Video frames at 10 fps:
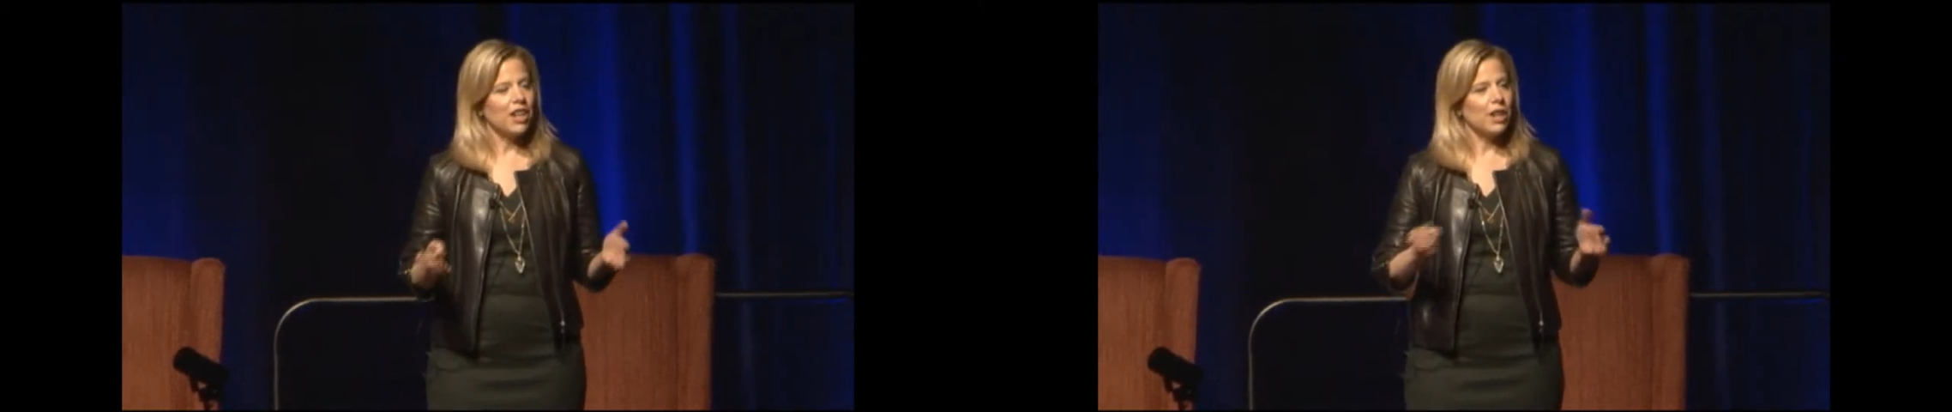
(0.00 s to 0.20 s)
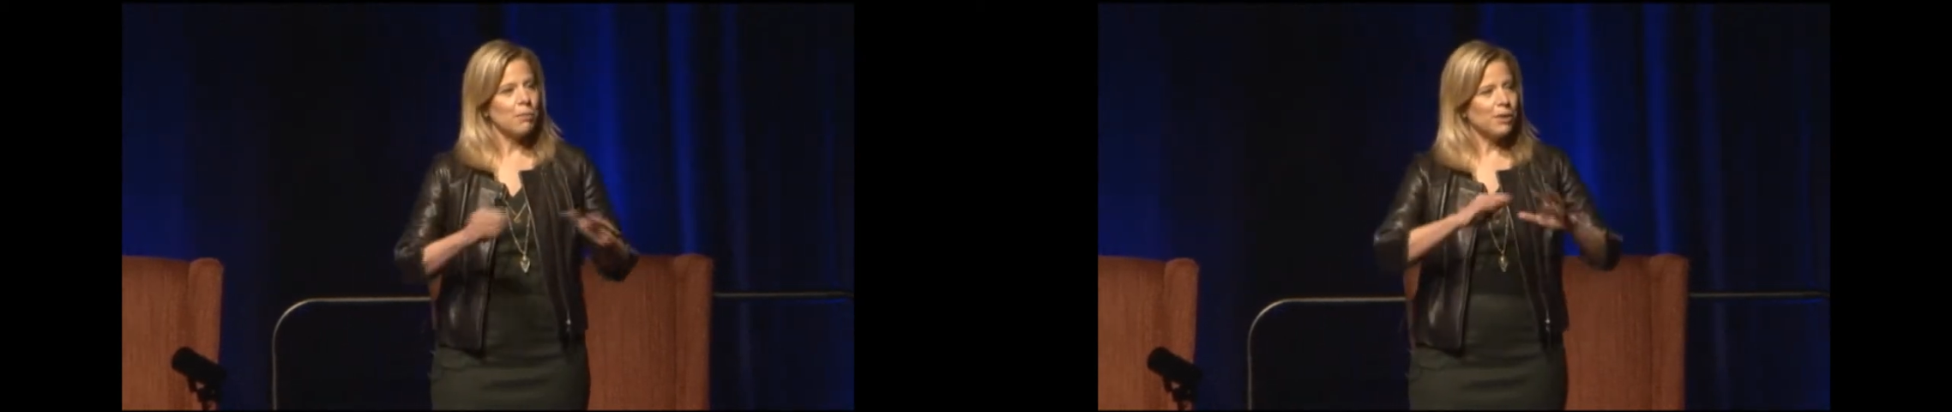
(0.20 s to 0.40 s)

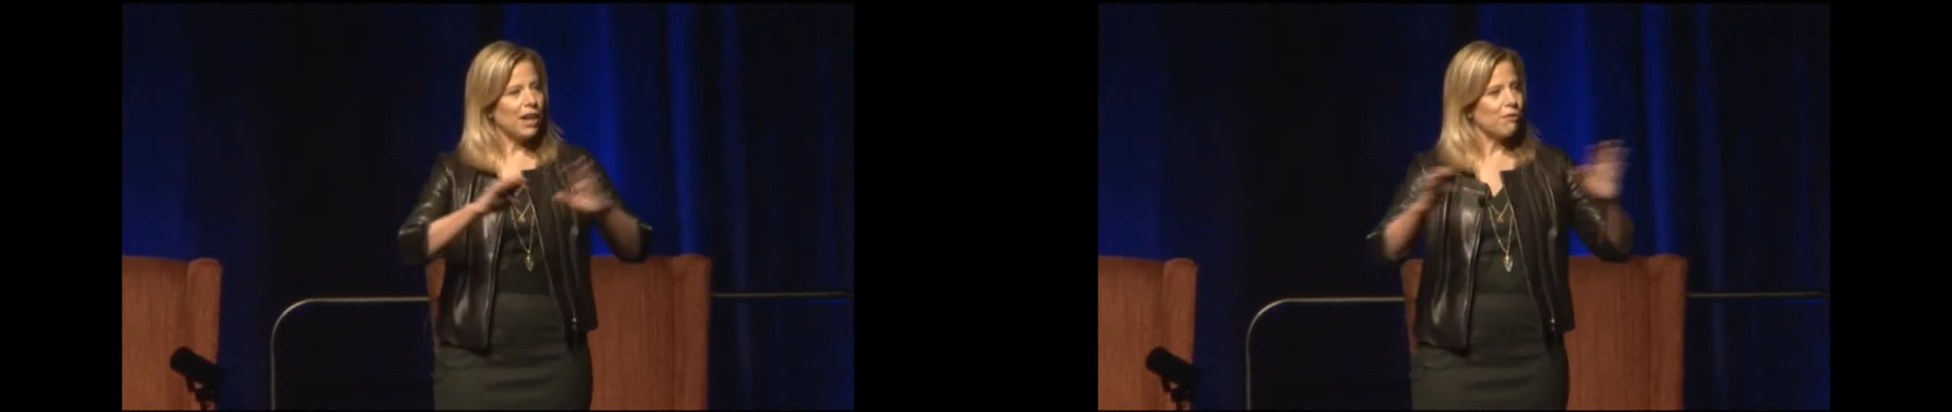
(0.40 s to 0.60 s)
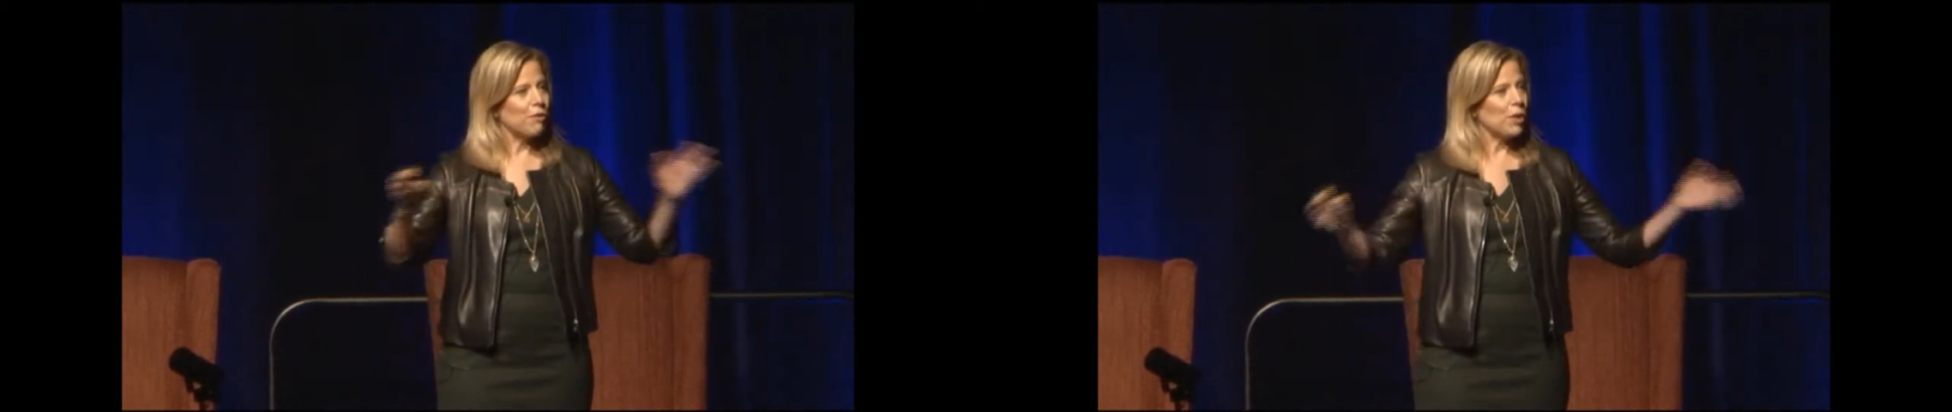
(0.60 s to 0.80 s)
on a
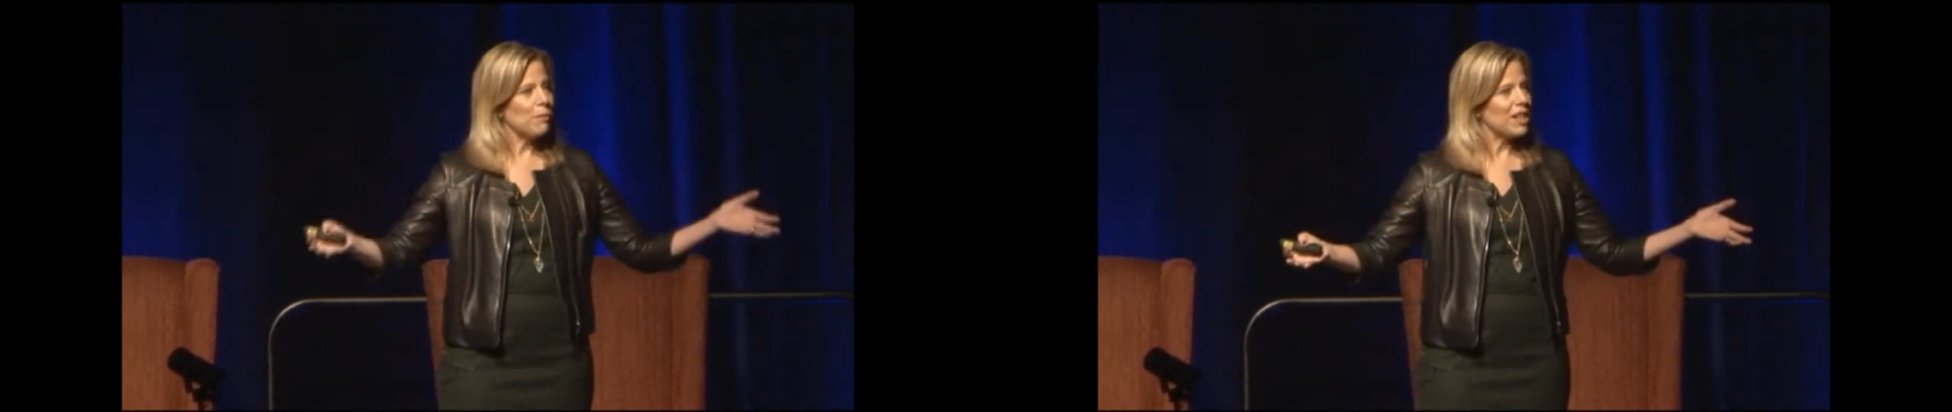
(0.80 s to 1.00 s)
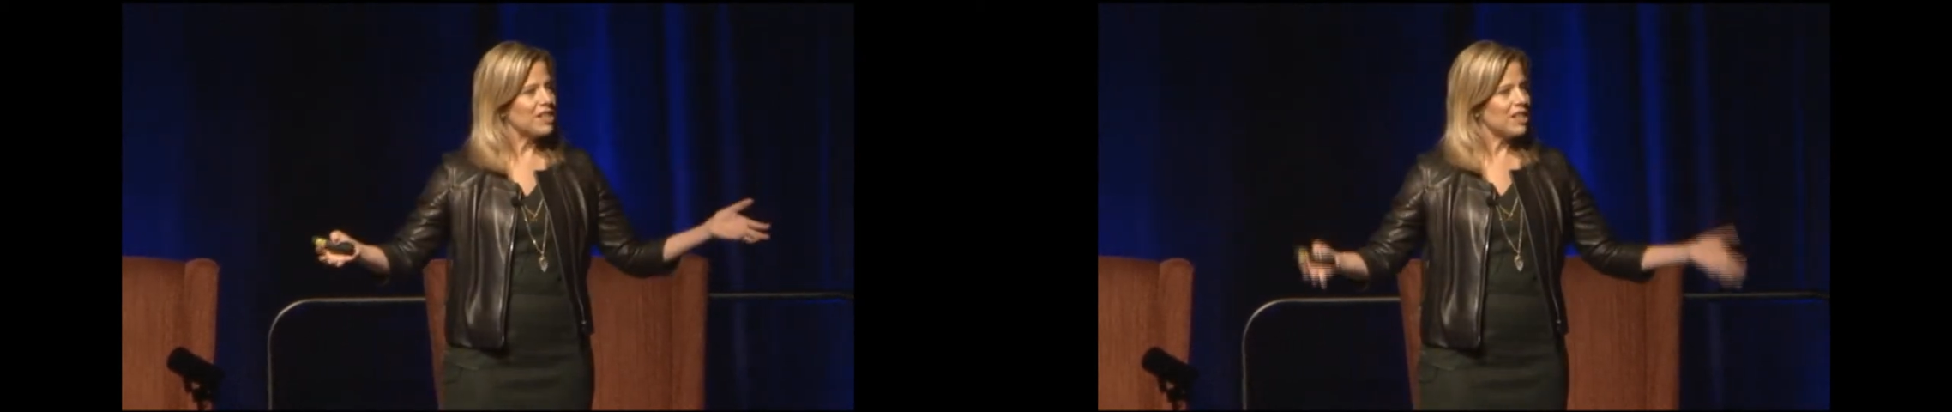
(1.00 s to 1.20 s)

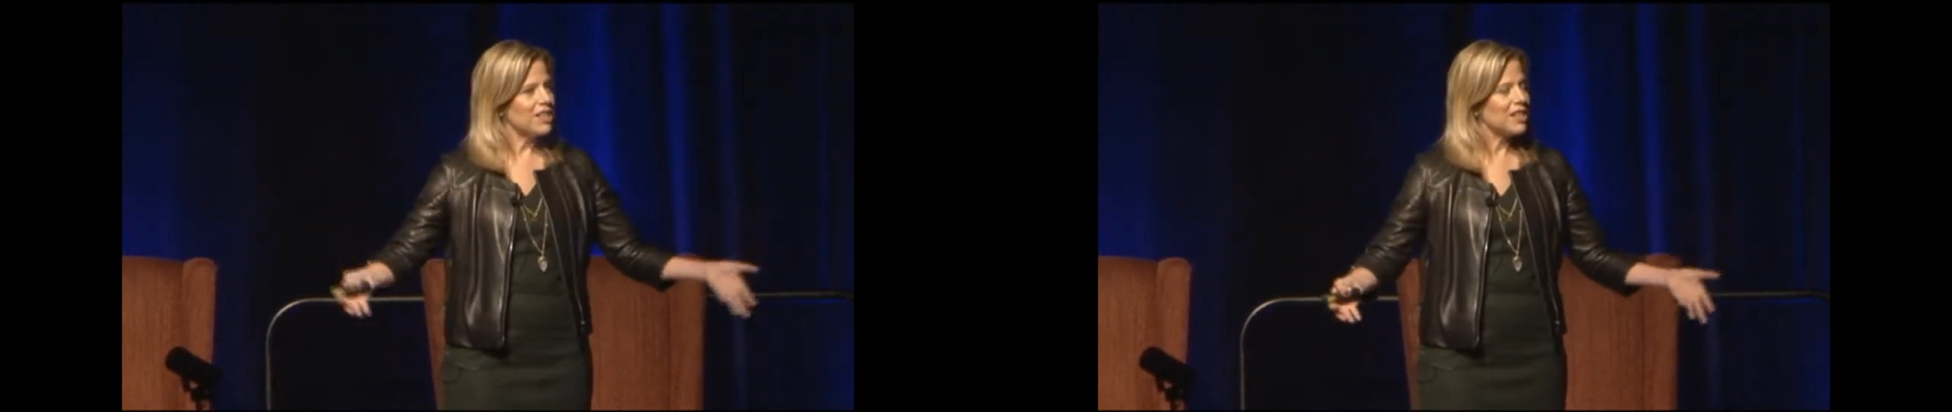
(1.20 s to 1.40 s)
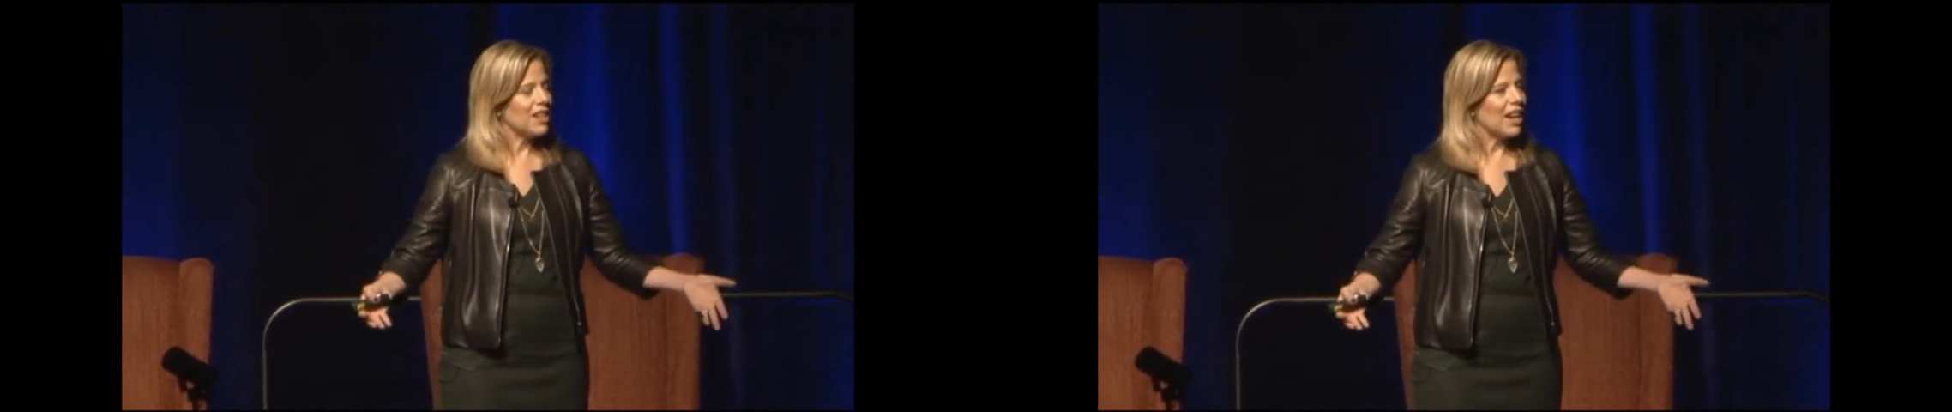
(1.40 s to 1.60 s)
platform that's
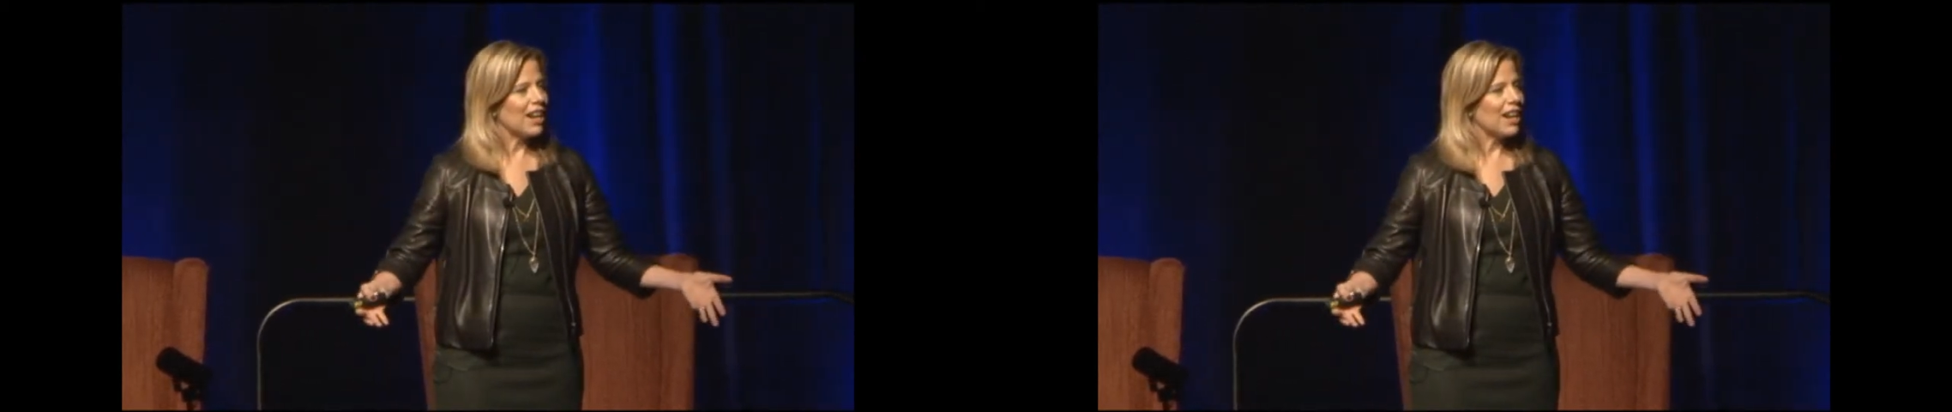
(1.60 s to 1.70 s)
easy to